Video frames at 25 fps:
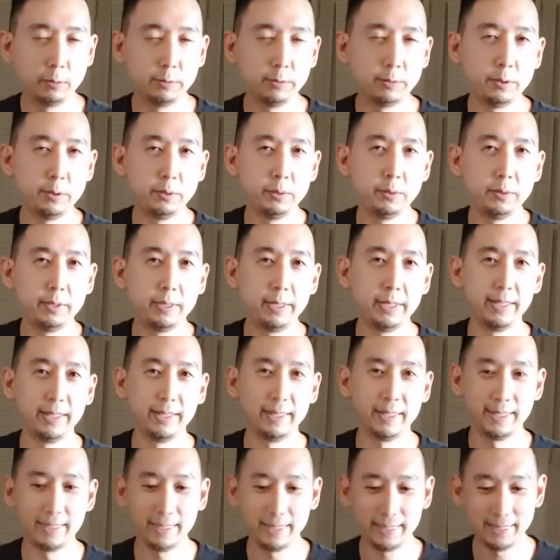food.
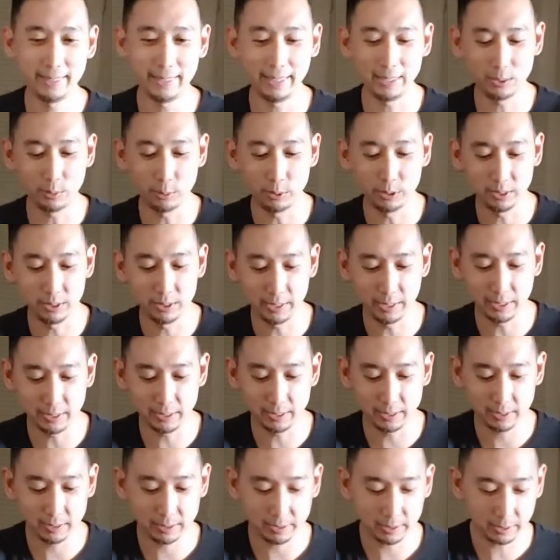That's what
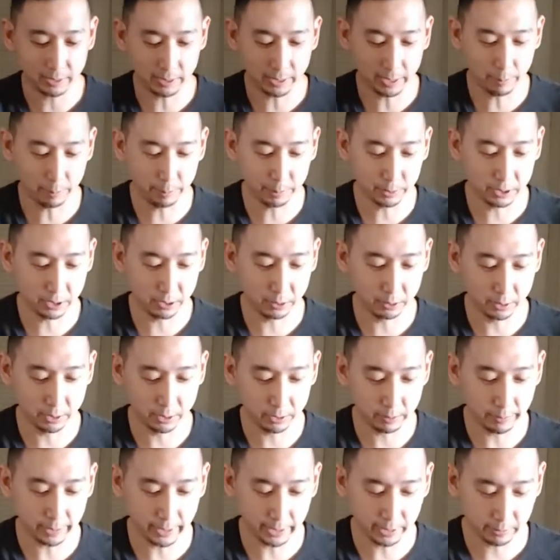today's episode
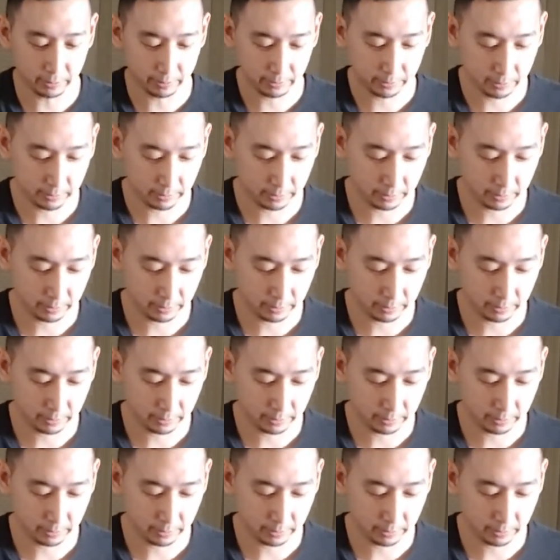is about.